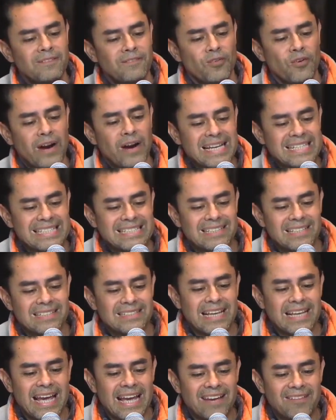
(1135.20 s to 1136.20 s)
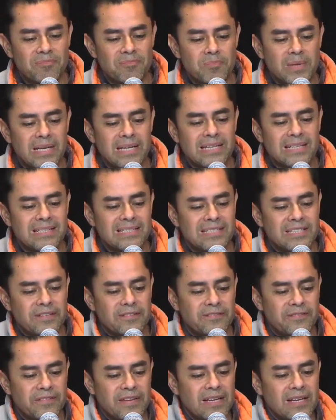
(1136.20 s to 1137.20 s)
For as in the day of Midian's
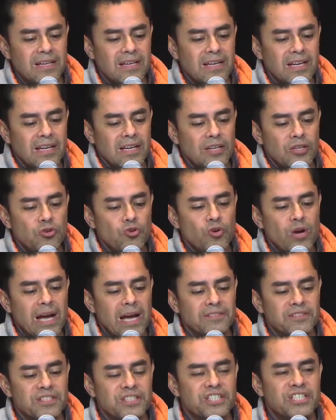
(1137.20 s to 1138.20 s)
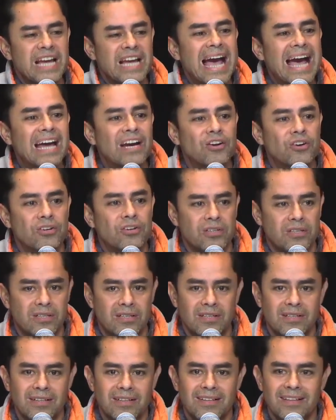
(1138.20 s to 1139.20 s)
defeat, you have shattered
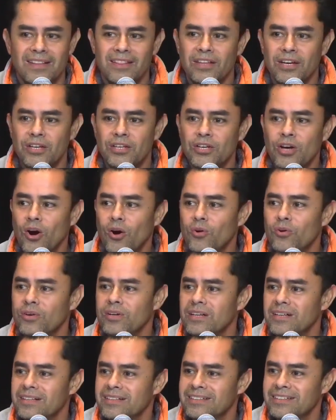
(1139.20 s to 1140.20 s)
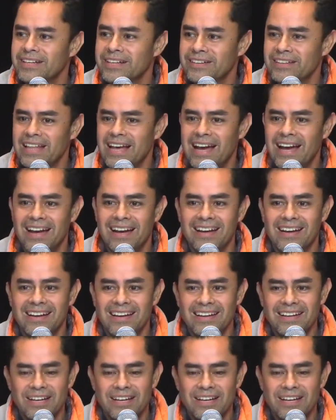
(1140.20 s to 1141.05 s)
the yoke. You hear that?